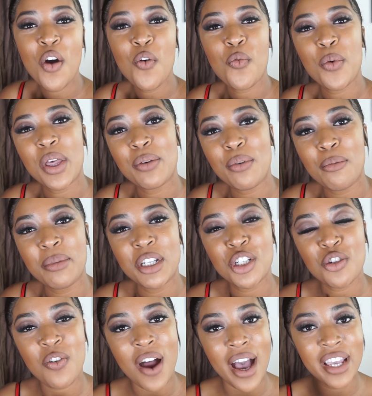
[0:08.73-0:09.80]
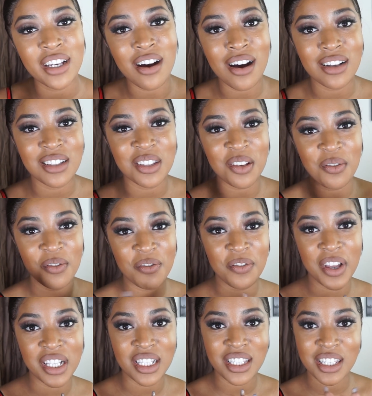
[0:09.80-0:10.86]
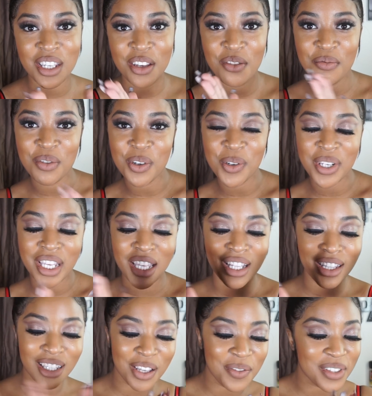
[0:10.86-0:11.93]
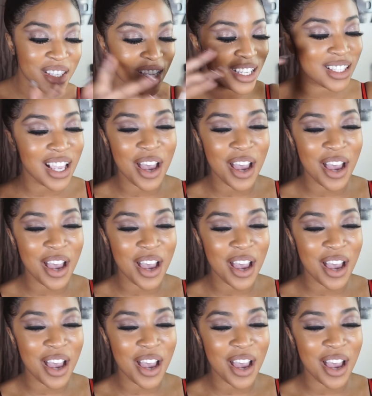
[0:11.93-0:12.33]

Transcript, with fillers: we will be trying on some Fenty Beauty lipsticks.